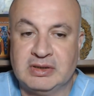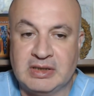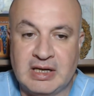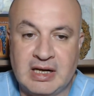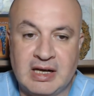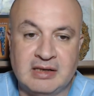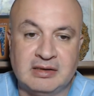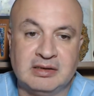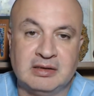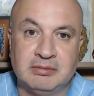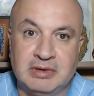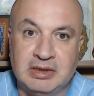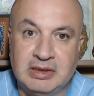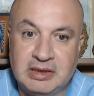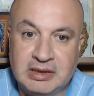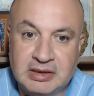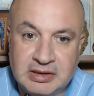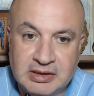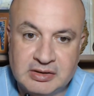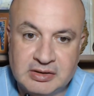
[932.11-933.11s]
cancer,
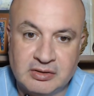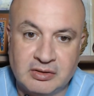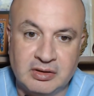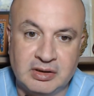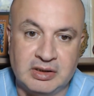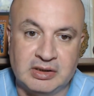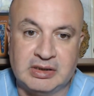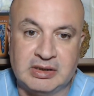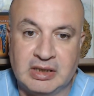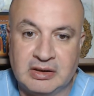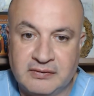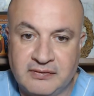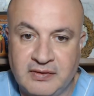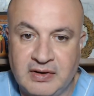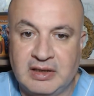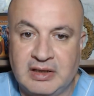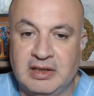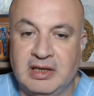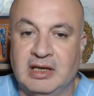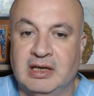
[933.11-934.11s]
bleeding disorders, heart
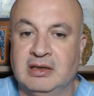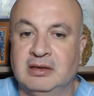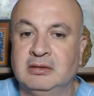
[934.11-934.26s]
failure,